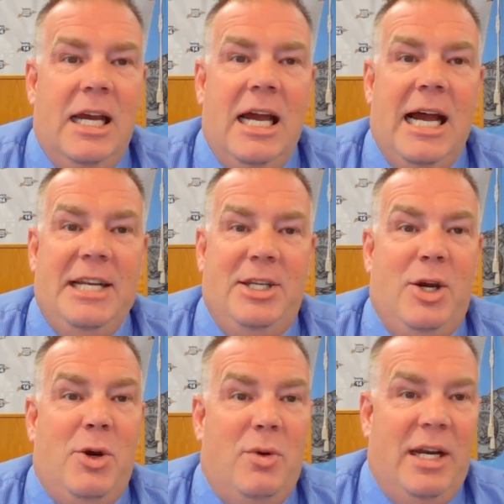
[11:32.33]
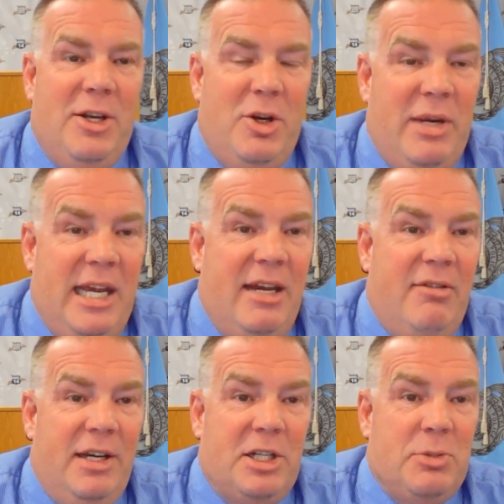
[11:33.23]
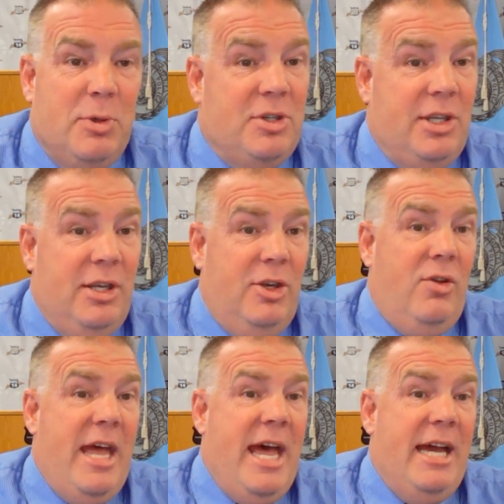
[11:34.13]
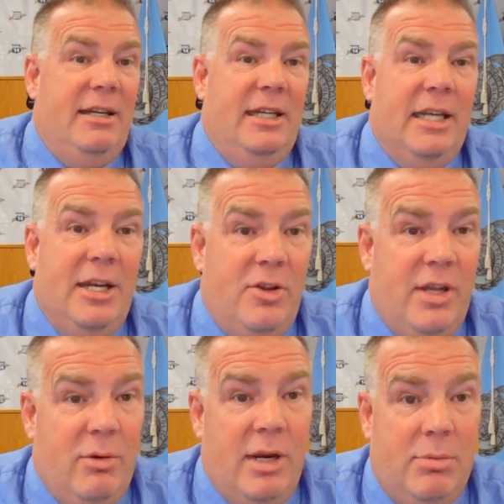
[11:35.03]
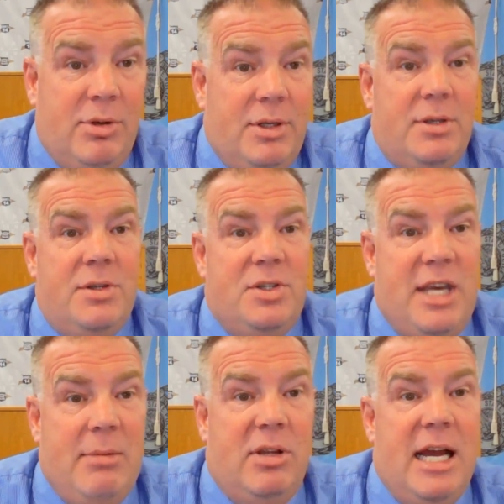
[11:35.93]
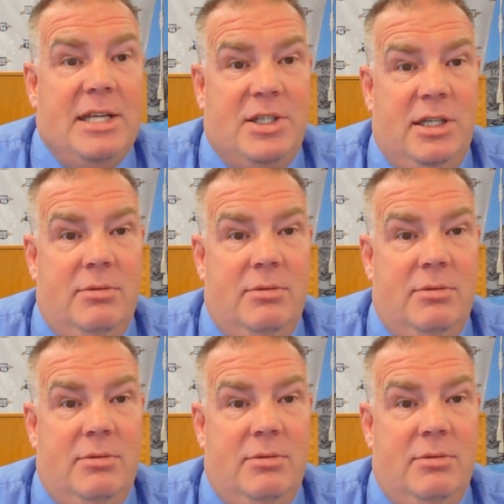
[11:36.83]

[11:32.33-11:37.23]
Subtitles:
I don't. I know we have experts that do that, and I know they were able to stabilize it.